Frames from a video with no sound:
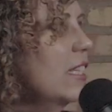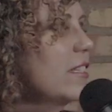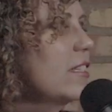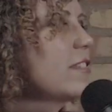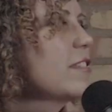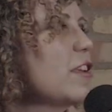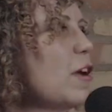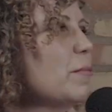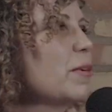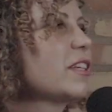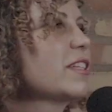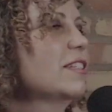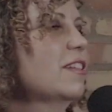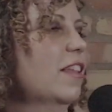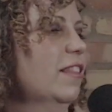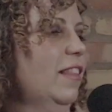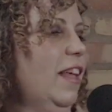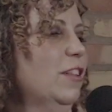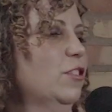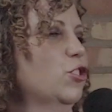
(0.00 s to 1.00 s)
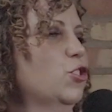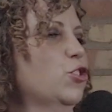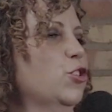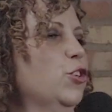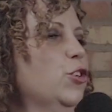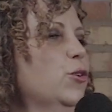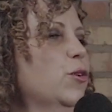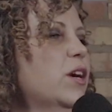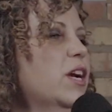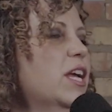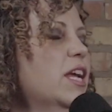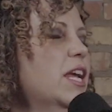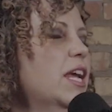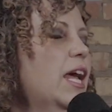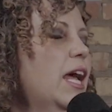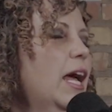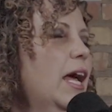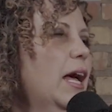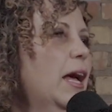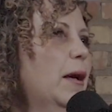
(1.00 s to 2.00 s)
To some extent, that's true.
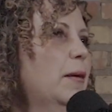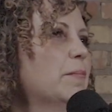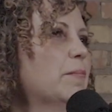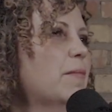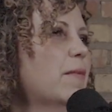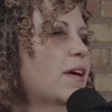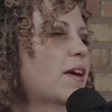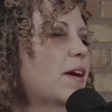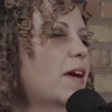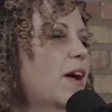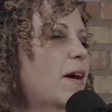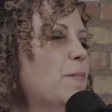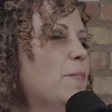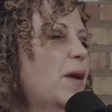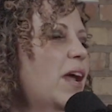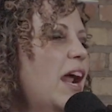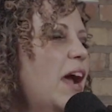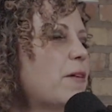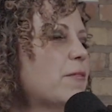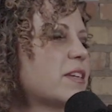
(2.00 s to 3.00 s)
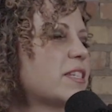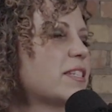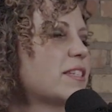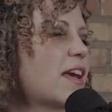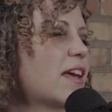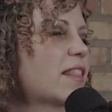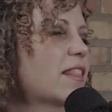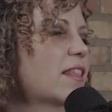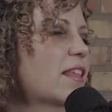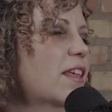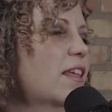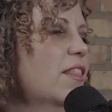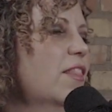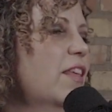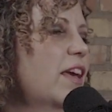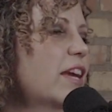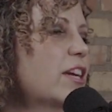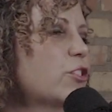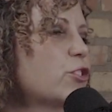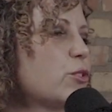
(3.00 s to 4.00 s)
But I always say that
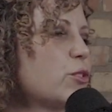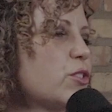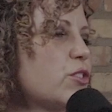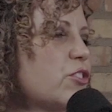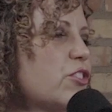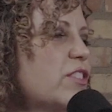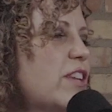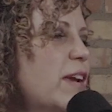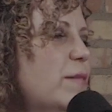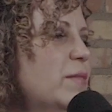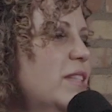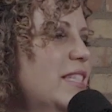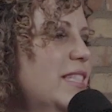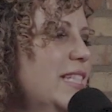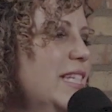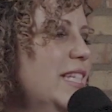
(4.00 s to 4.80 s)
the issues are the same. The